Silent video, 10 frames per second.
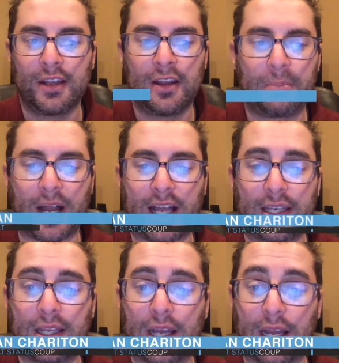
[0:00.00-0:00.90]
But
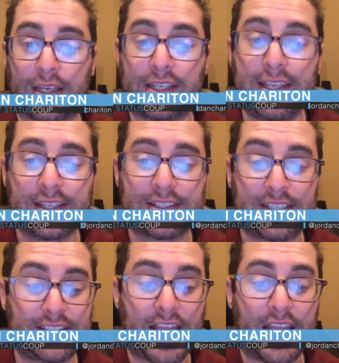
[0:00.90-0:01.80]
needless to
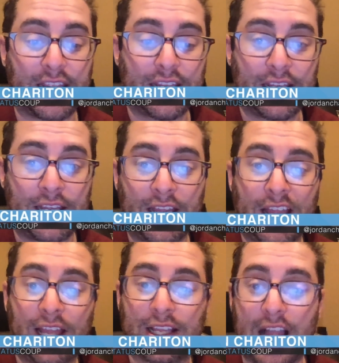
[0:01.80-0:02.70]
say,
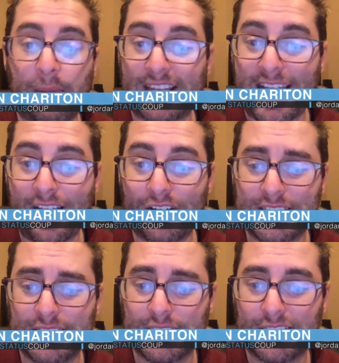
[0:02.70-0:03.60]
Kamala
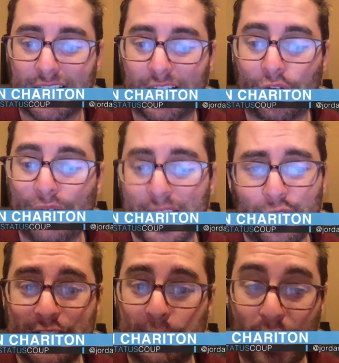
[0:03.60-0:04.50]
Harris, her record
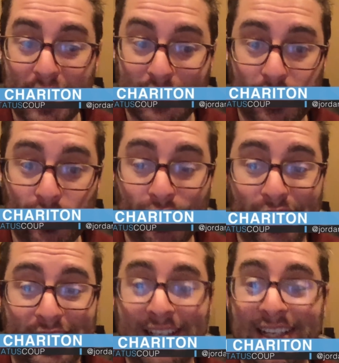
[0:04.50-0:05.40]
as a
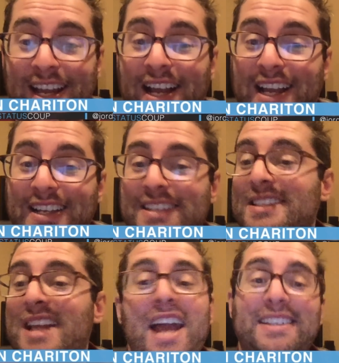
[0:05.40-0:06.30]
prosecutor, is
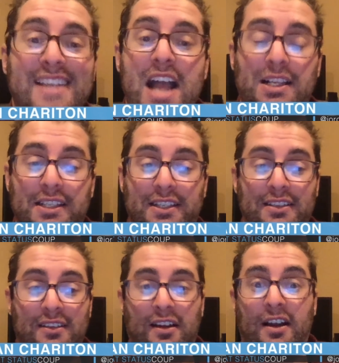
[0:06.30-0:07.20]
not exactly
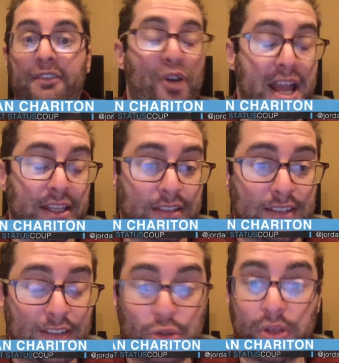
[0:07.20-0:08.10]
a friend
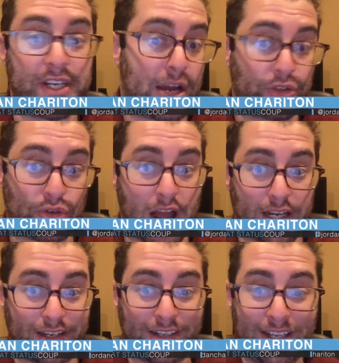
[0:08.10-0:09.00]
to the
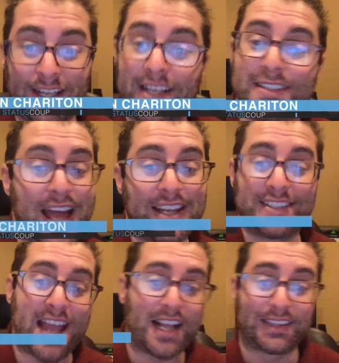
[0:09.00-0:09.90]
downtrodden, is not
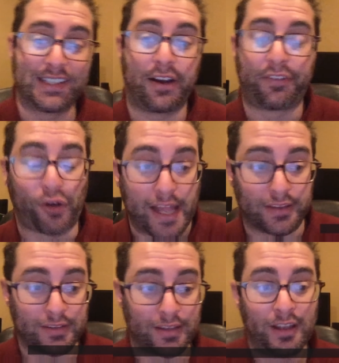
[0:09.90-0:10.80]
exactly a
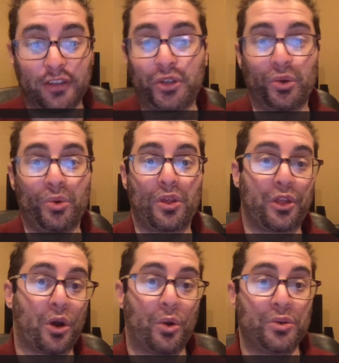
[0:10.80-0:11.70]
friend to
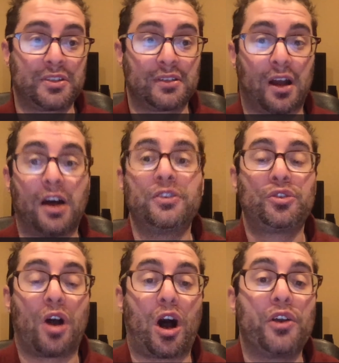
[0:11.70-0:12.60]
those
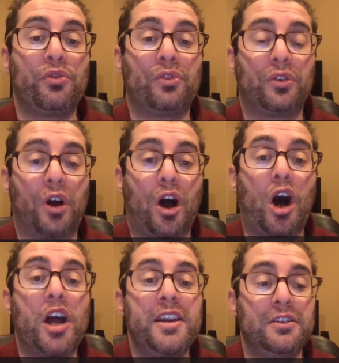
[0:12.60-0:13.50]

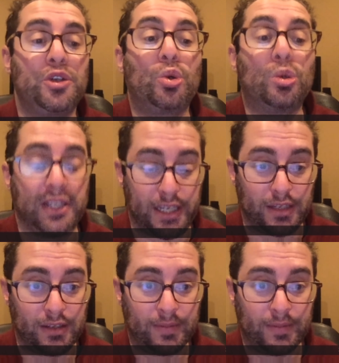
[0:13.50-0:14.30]
unduly